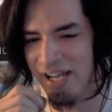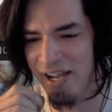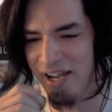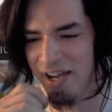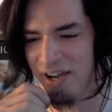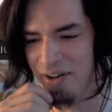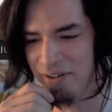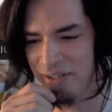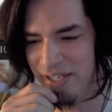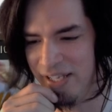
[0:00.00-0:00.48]

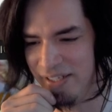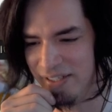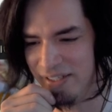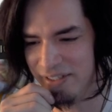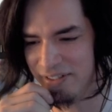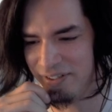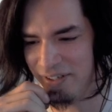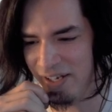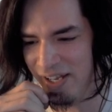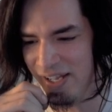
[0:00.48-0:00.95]
oh, Ink
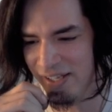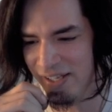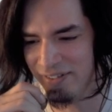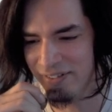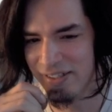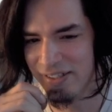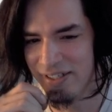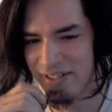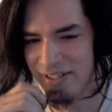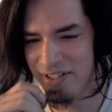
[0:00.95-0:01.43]
and Craig!
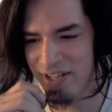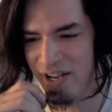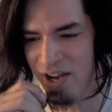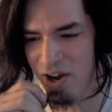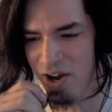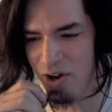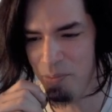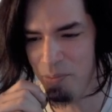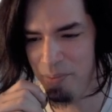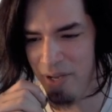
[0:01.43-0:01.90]
No,
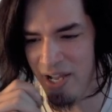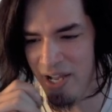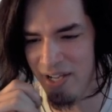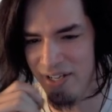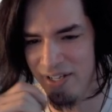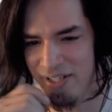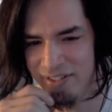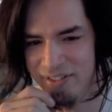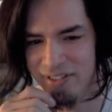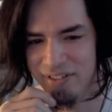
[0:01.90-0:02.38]

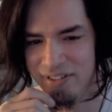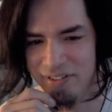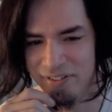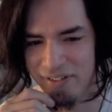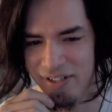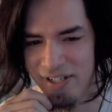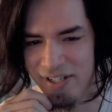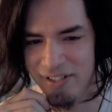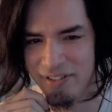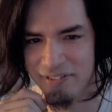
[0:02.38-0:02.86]
bad Ink and
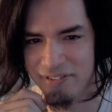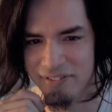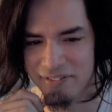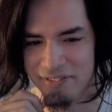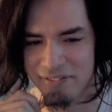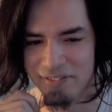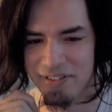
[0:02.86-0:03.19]
Craig!